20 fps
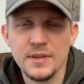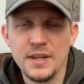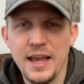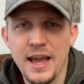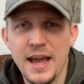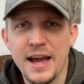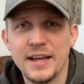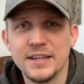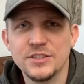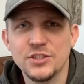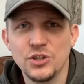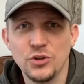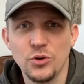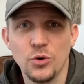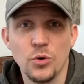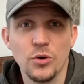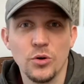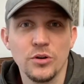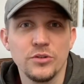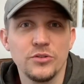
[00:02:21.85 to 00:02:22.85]
as
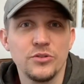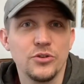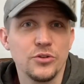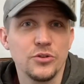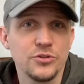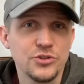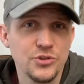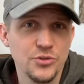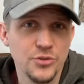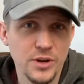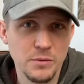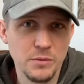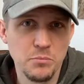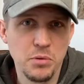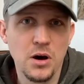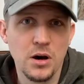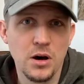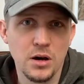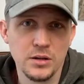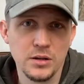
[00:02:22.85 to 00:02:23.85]
your nurturing
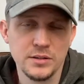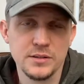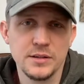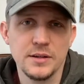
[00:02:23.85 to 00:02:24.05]
pond.